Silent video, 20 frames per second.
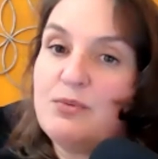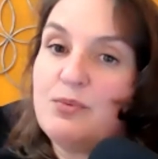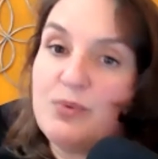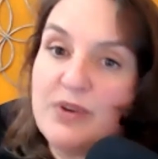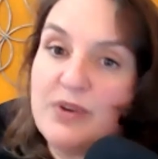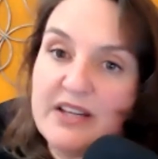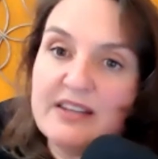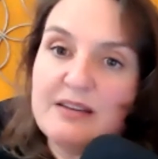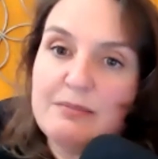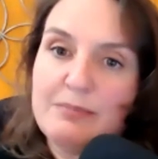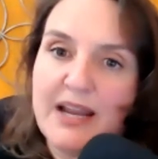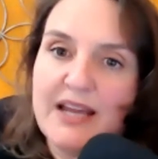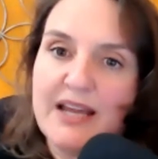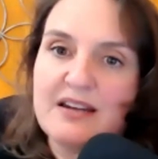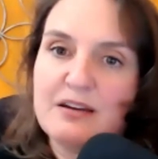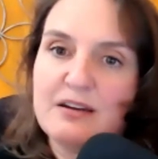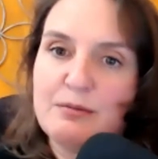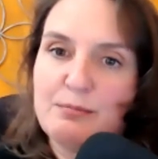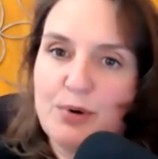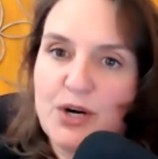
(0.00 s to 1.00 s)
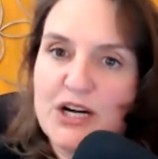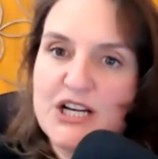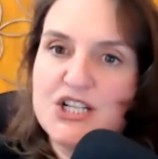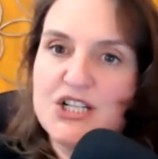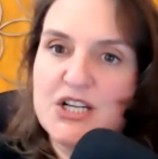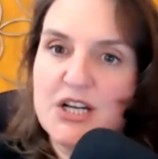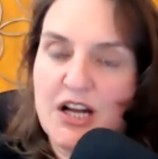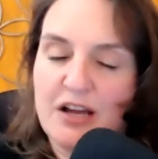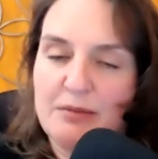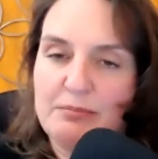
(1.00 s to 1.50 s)
really made an
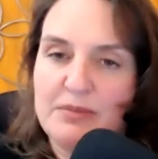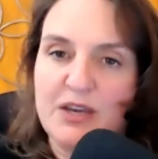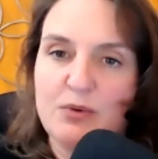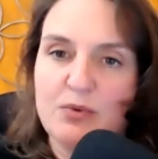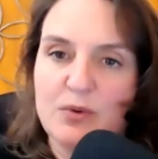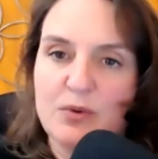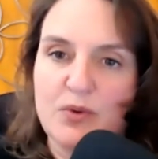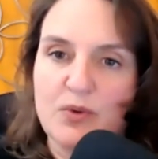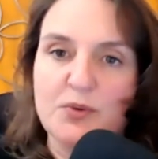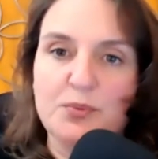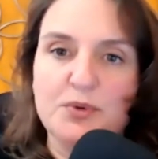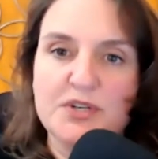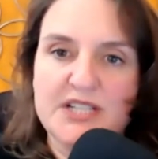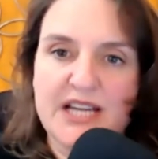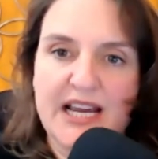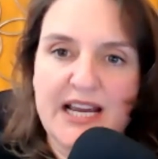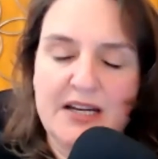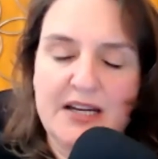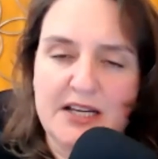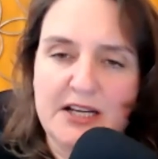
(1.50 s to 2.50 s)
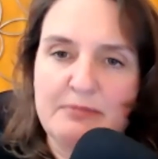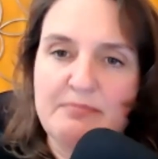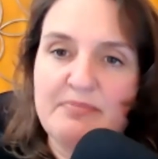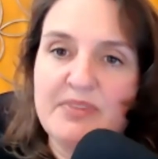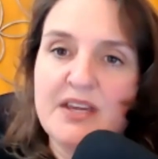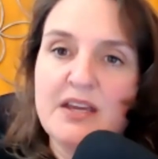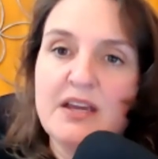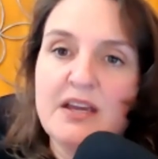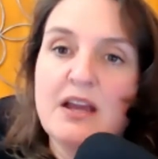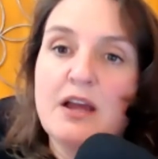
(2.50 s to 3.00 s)
impression on me when we were dating.
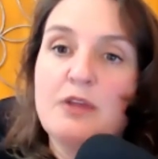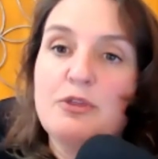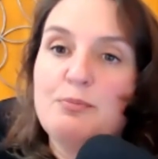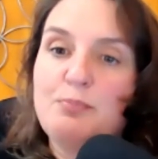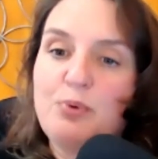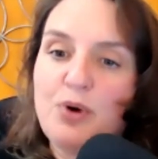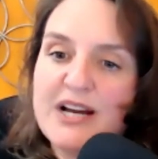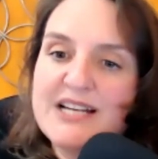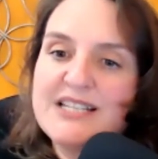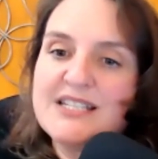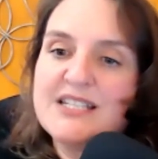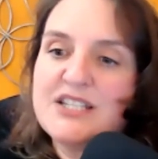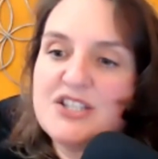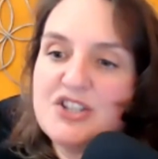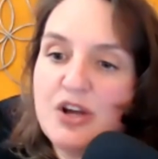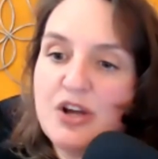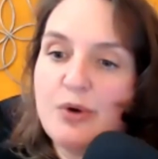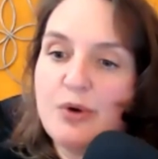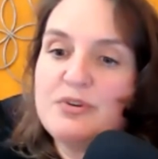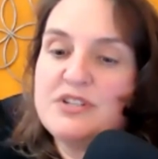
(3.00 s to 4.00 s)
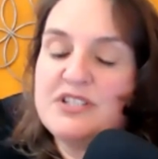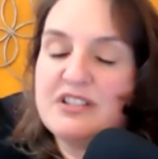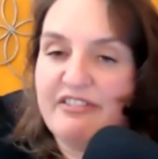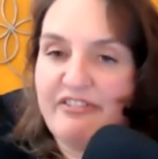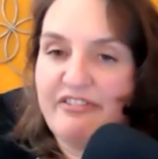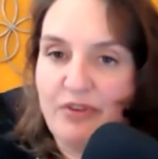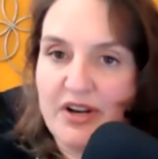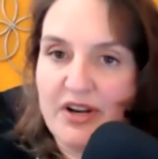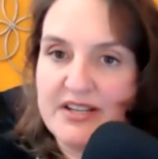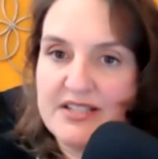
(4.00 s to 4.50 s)
The press is no
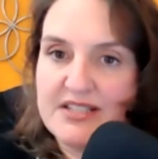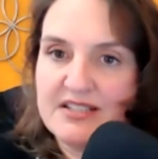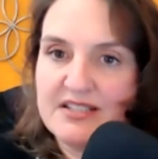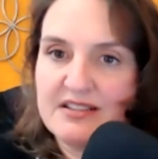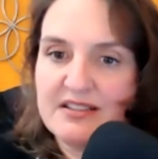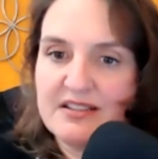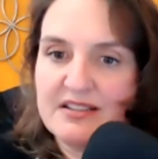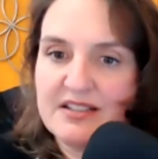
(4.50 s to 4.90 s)
different